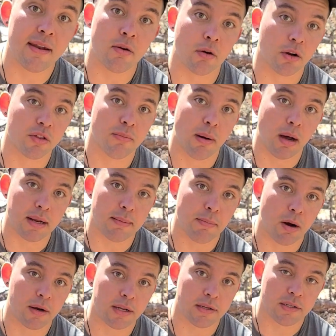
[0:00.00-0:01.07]
or their body
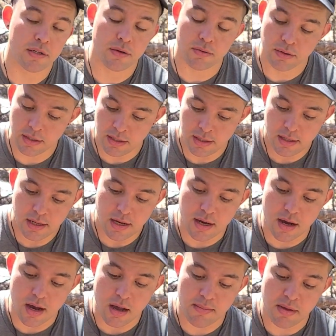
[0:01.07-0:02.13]
part into?
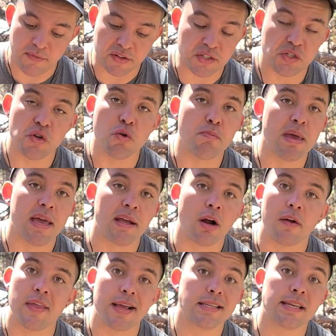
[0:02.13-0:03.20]
If it's too big, are
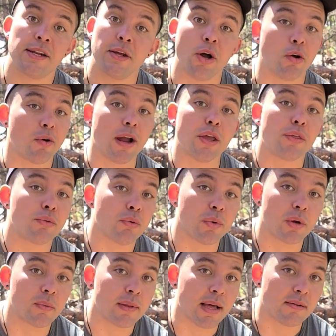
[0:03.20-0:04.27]
they just going to go right through
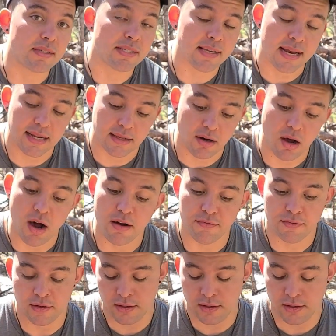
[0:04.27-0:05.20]
it without setting it off?